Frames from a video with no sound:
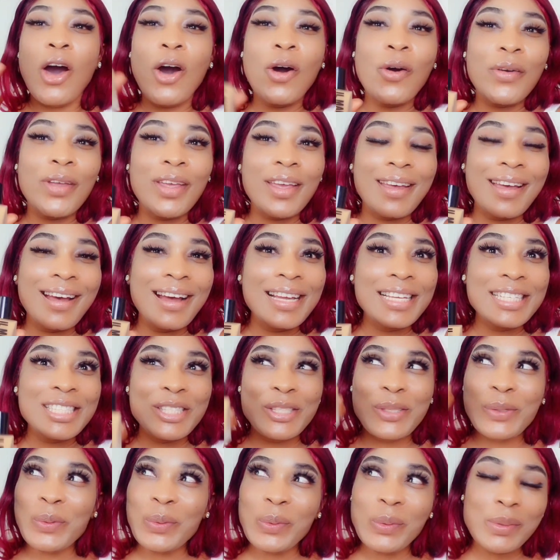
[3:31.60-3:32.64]
Okay guys,
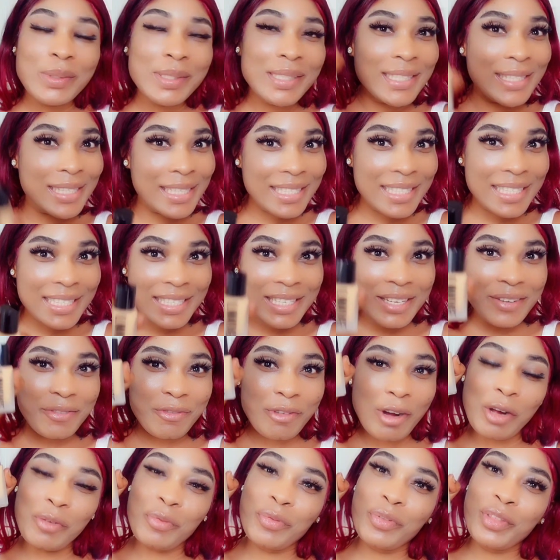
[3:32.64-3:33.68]
so this is the
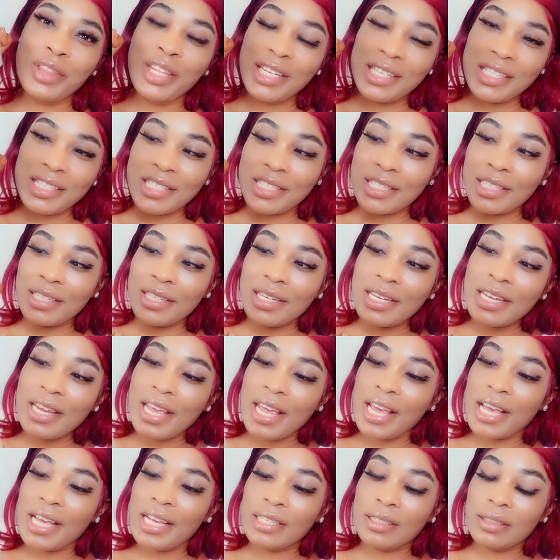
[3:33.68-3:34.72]
foundation,
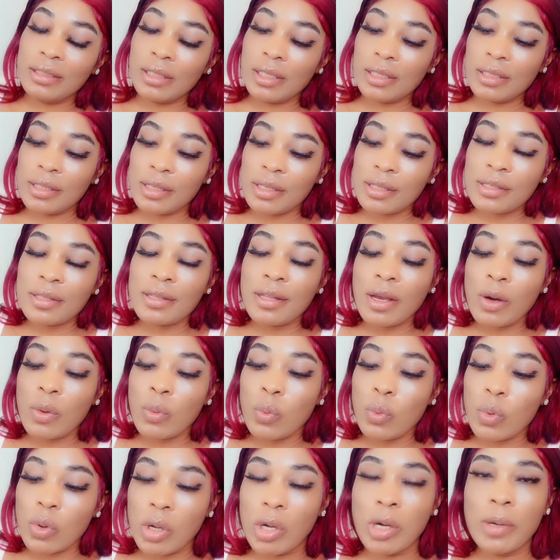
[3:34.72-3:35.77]
and this is the
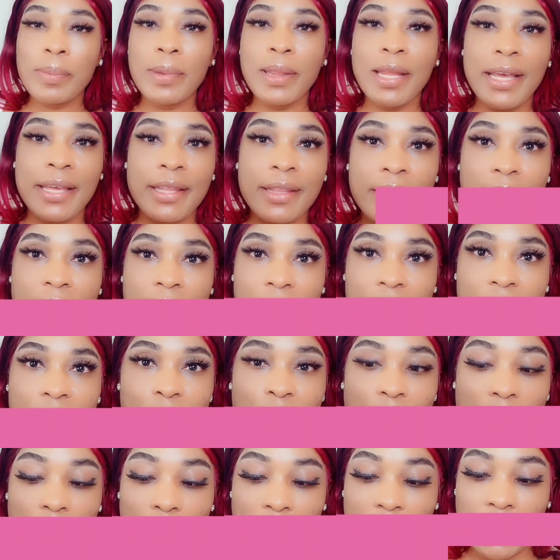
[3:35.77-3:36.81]
Woke Up Like This
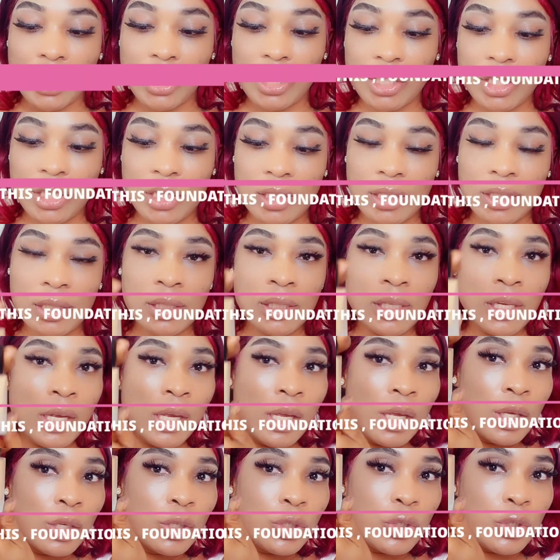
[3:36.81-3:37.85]
foundation.
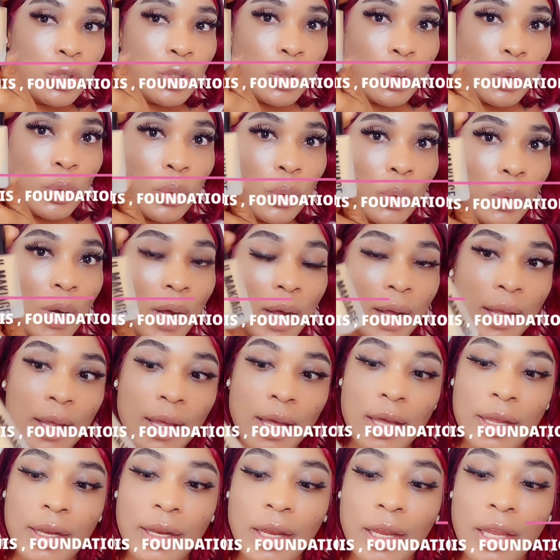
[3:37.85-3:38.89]
So I
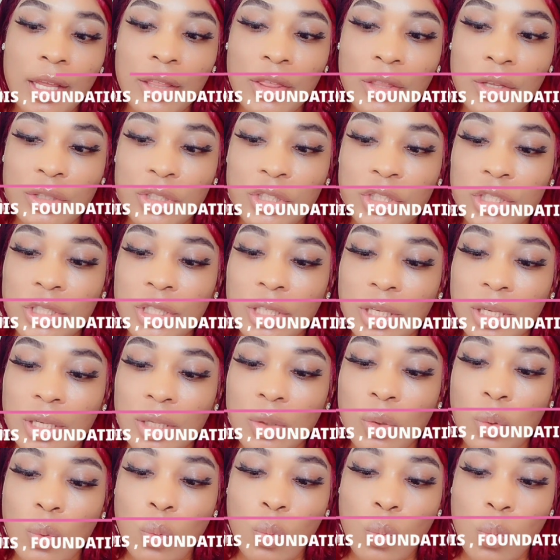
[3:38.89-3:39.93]
got it in the
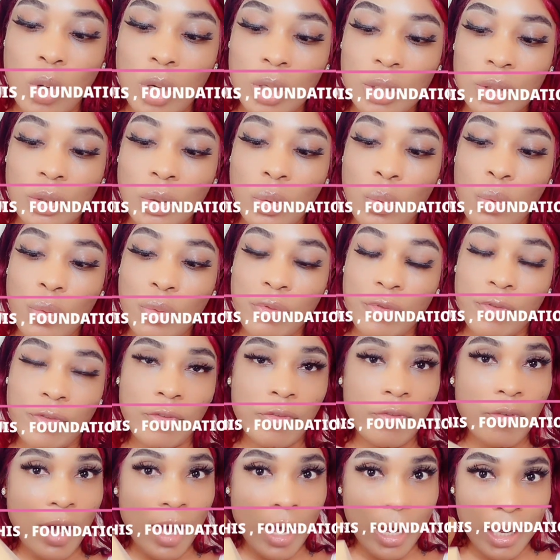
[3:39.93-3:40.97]
shade
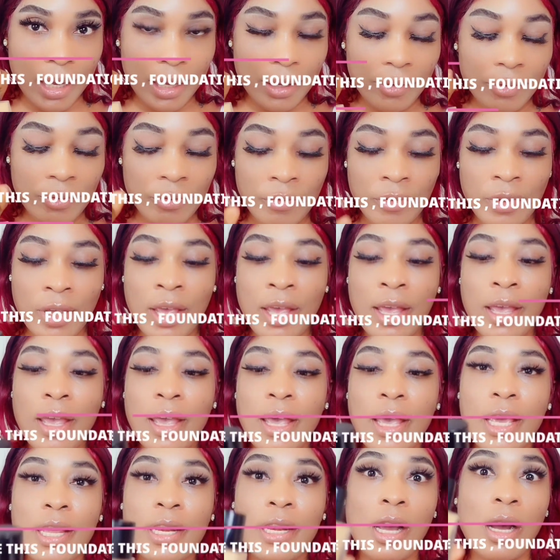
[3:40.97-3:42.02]
105,
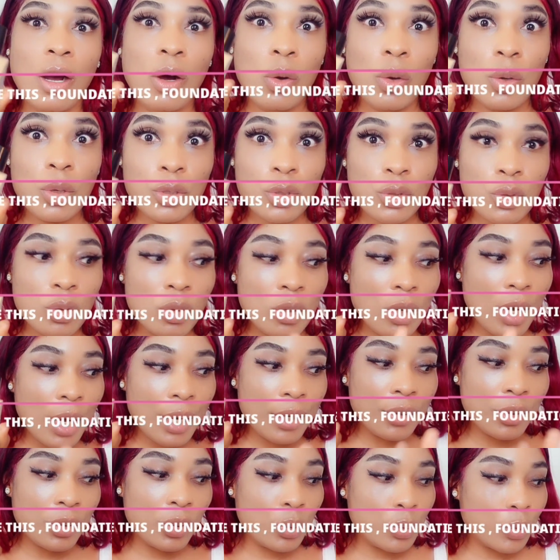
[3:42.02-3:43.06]
and I also
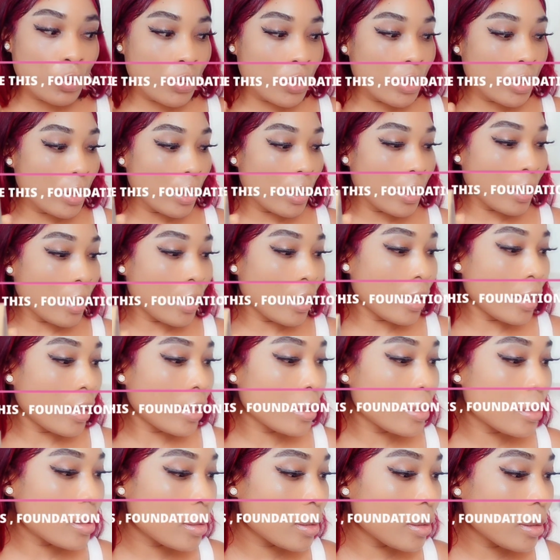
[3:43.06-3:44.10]
got a concealer,
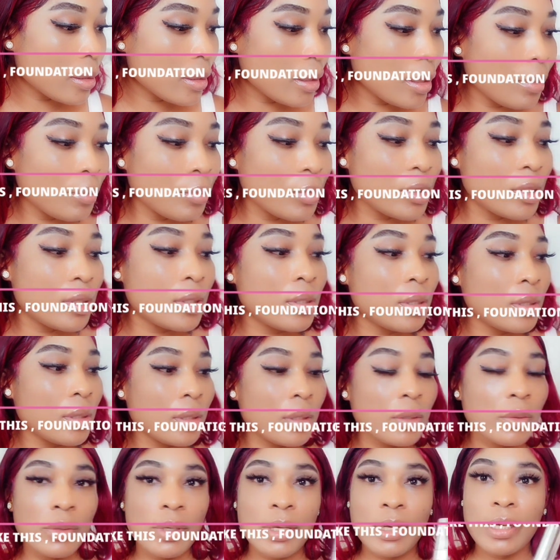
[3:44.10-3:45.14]
guys. Let me
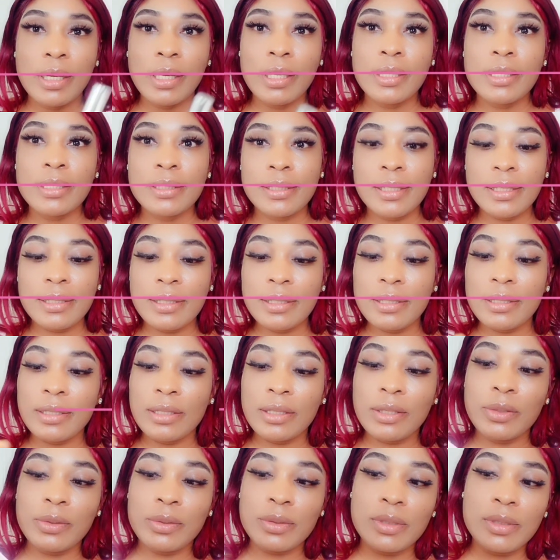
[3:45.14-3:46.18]
see. Okay, this is
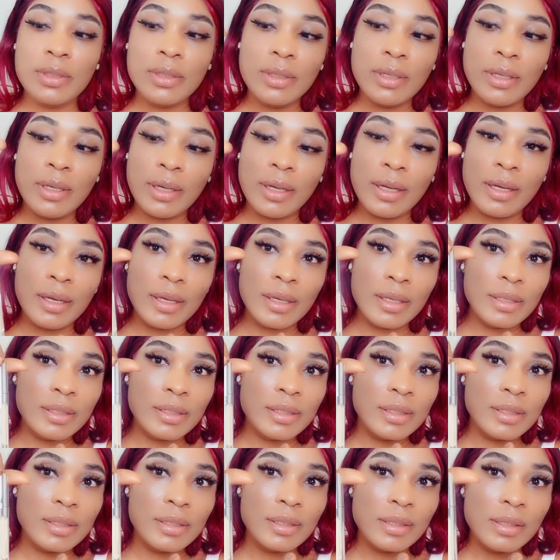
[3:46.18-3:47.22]
the concealer,
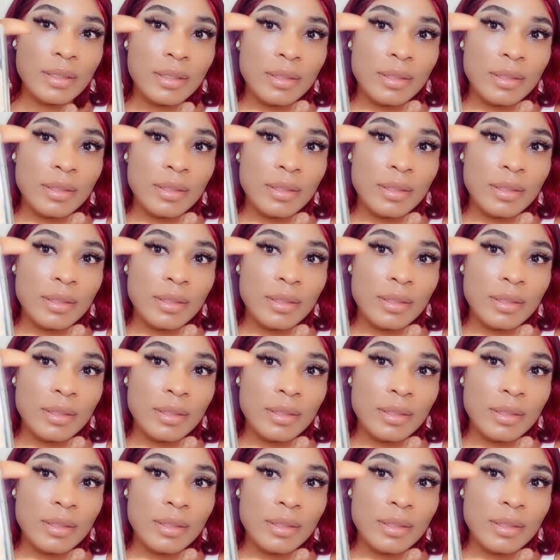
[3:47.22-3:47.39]
guys.